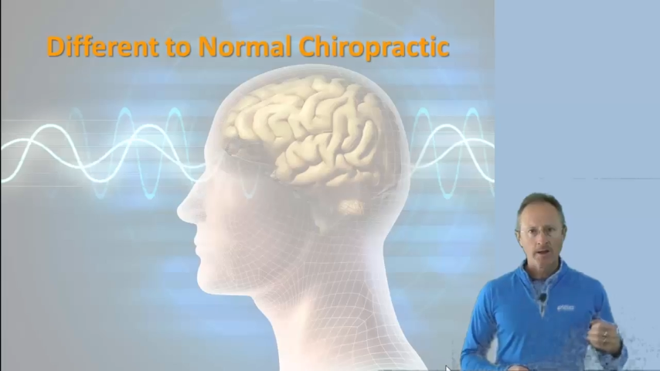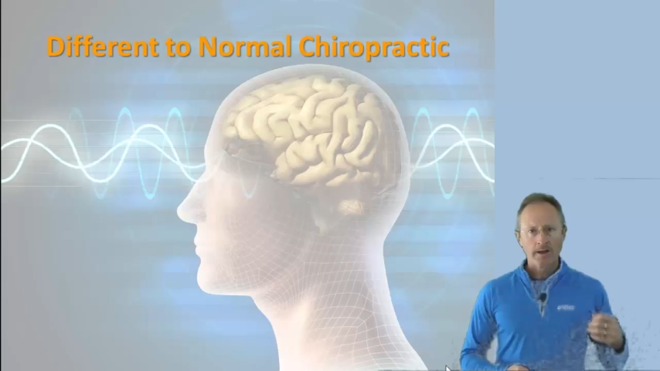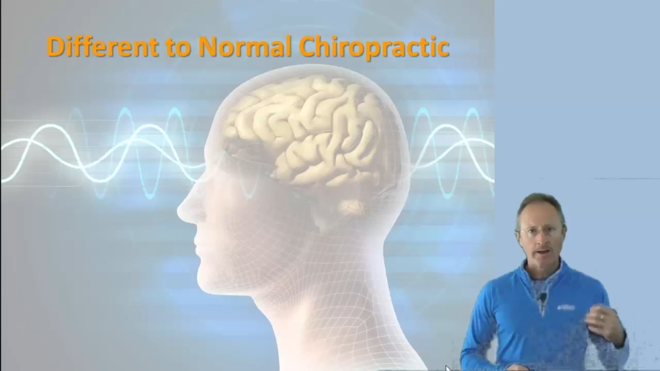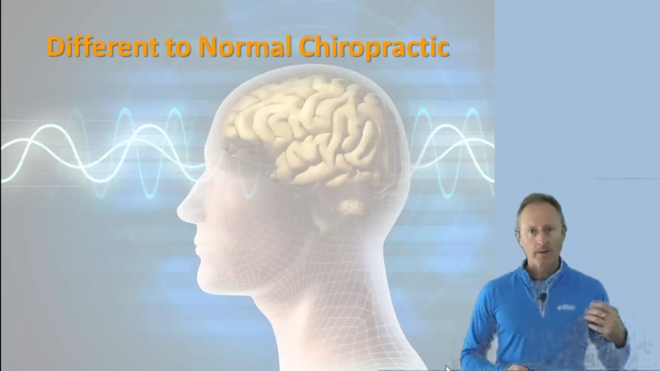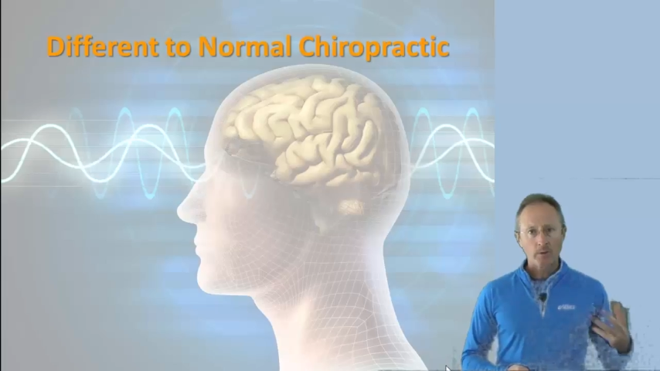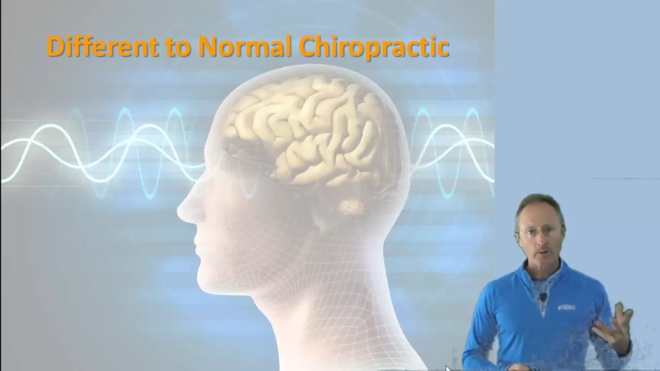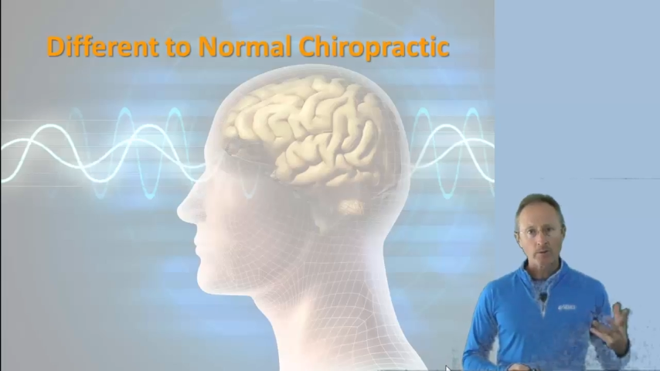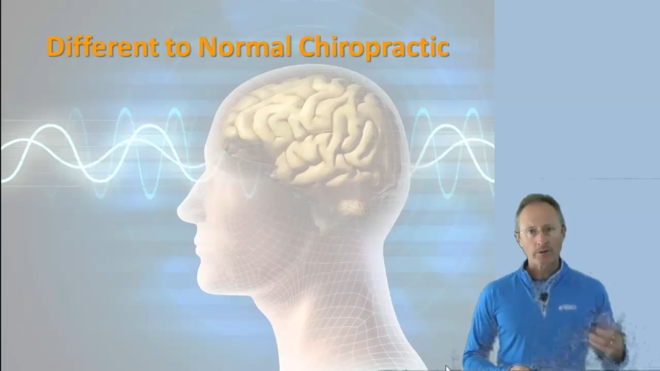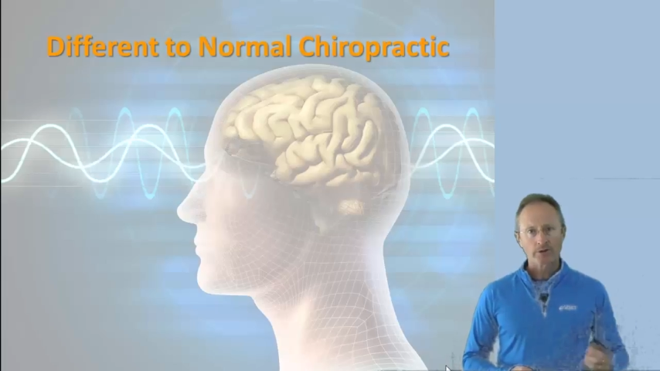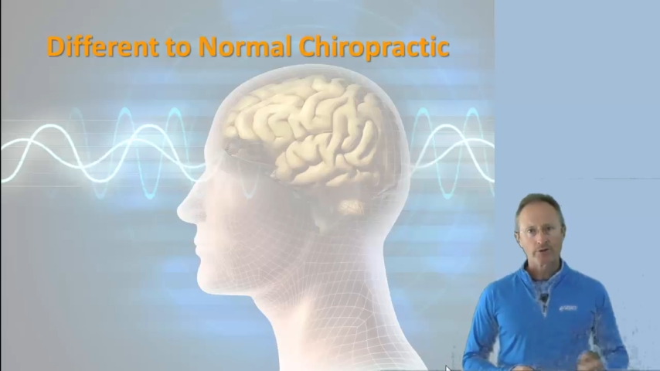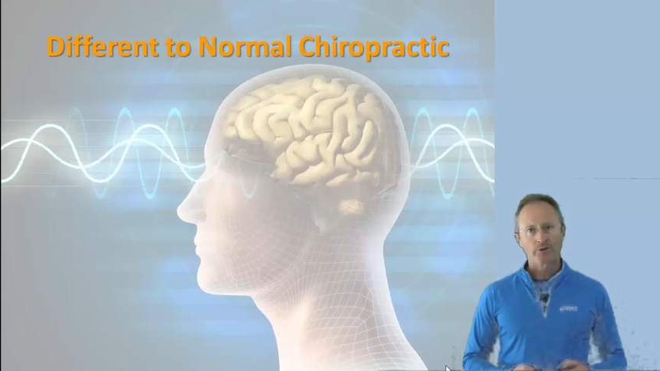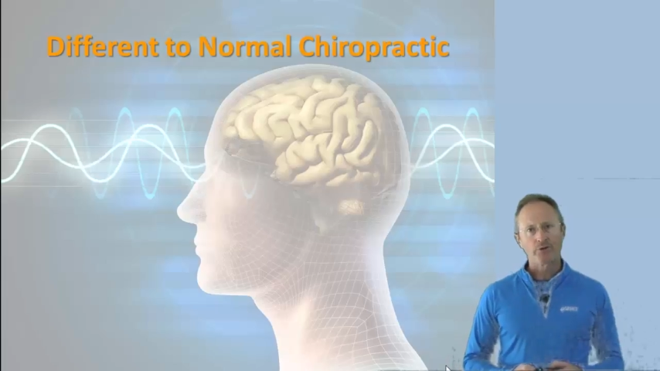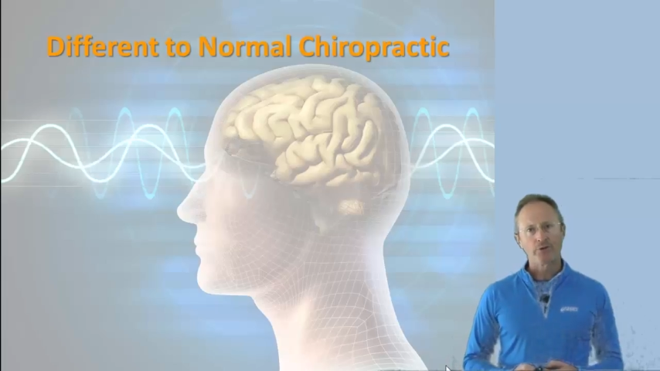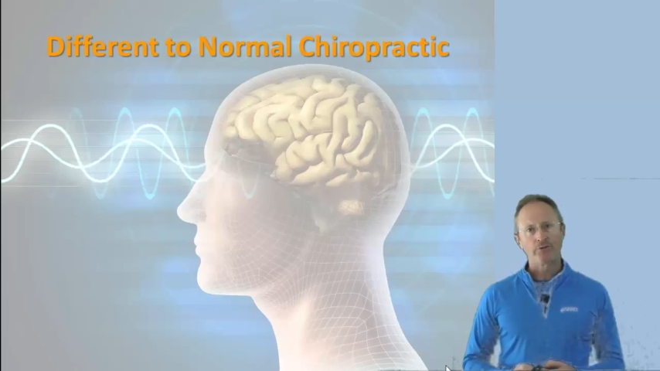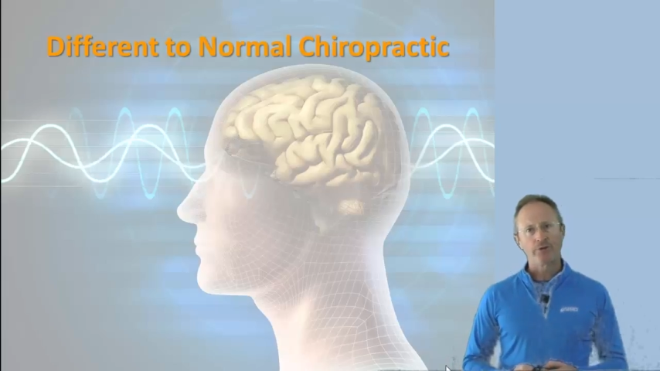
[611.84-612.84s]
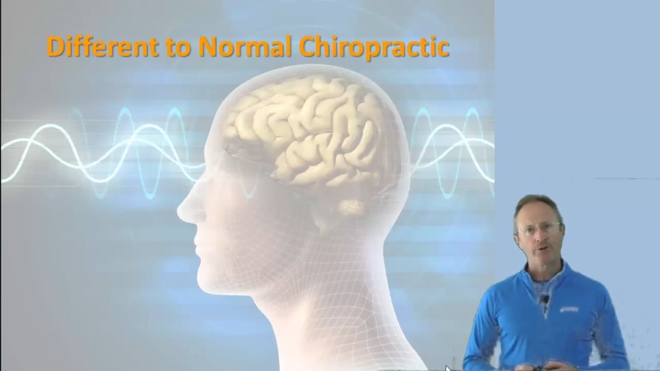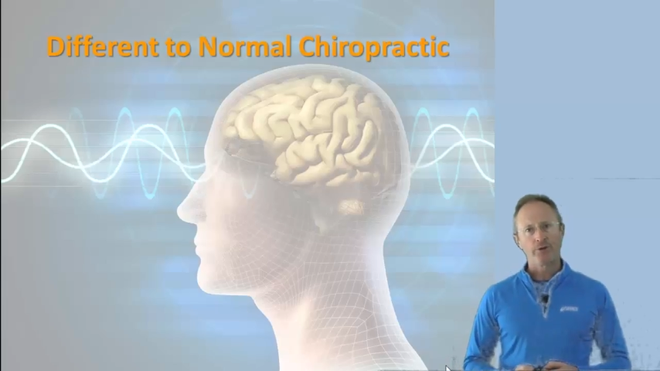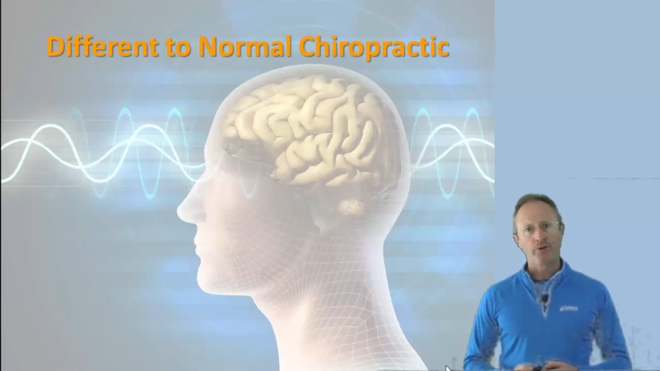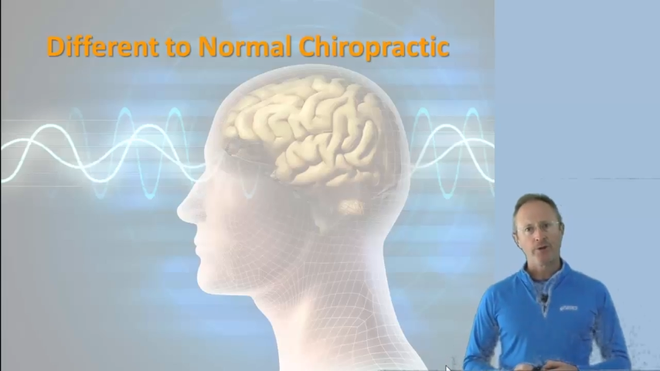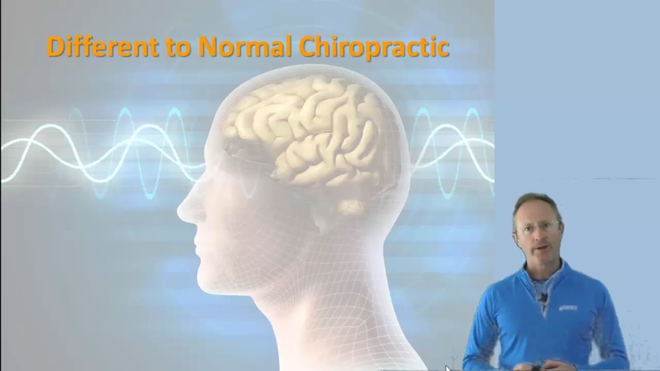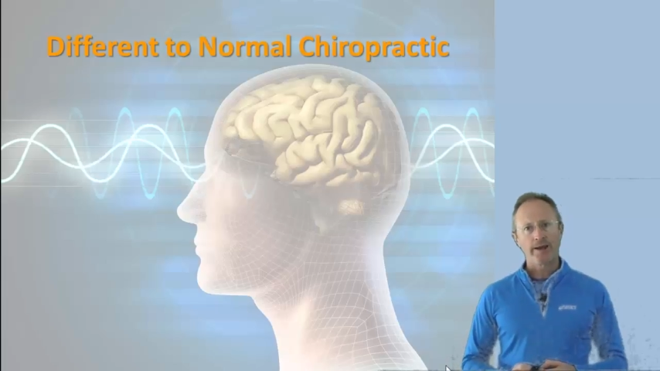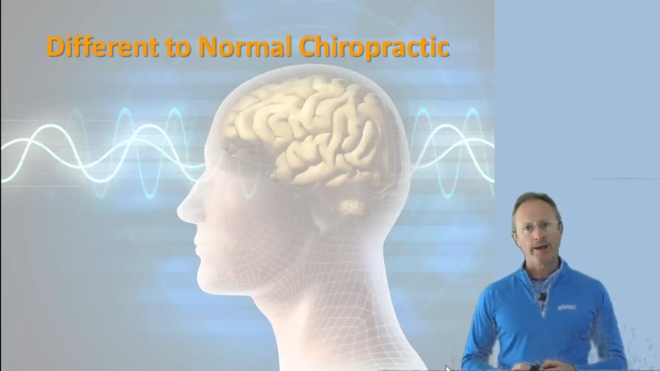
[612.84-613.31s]
Now what I want to do for
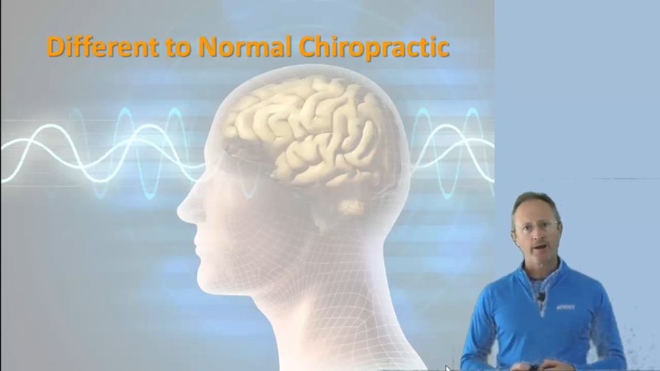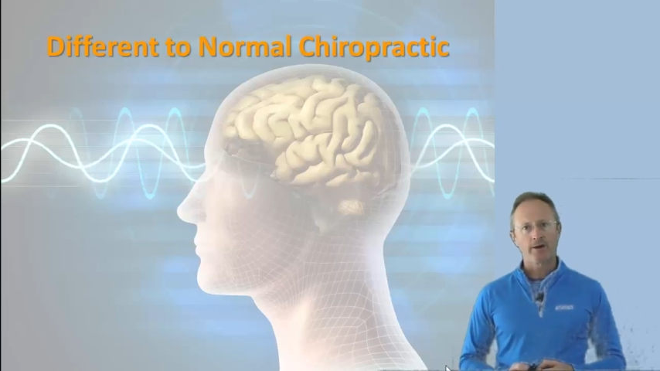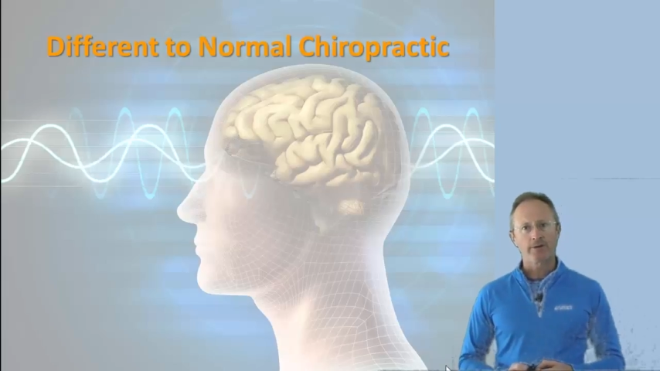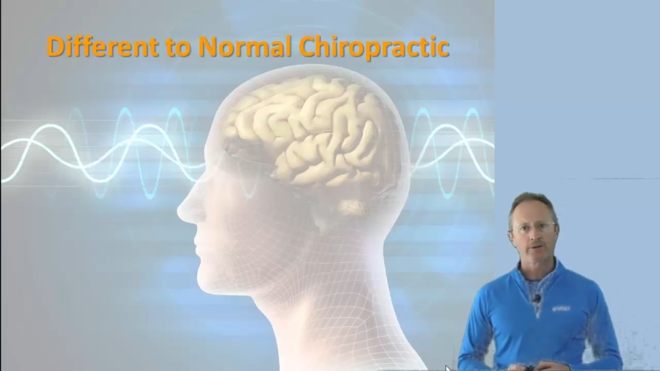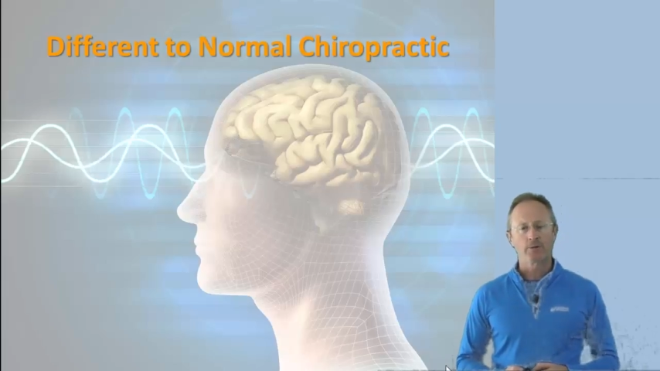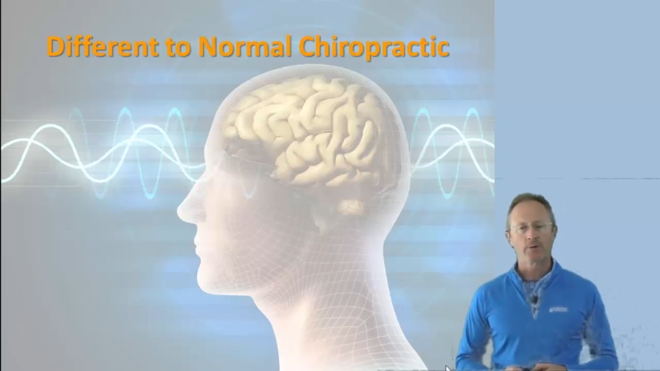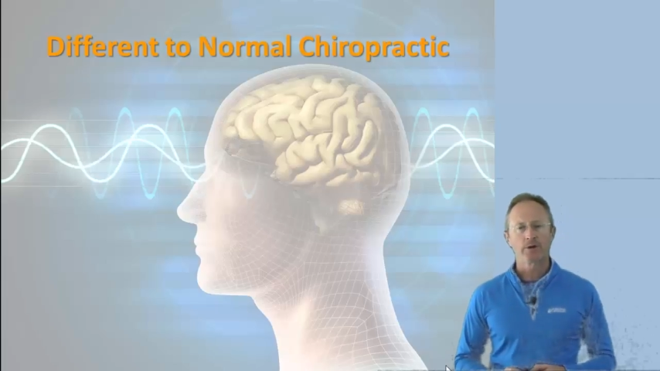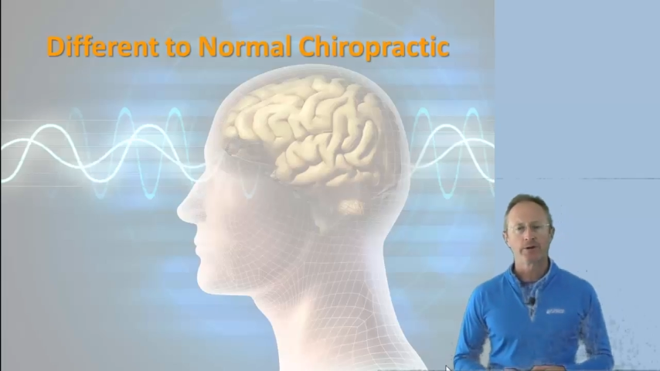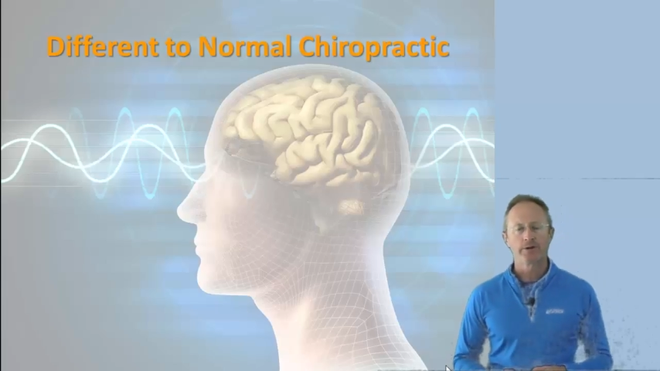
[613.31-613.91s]
you now is I want to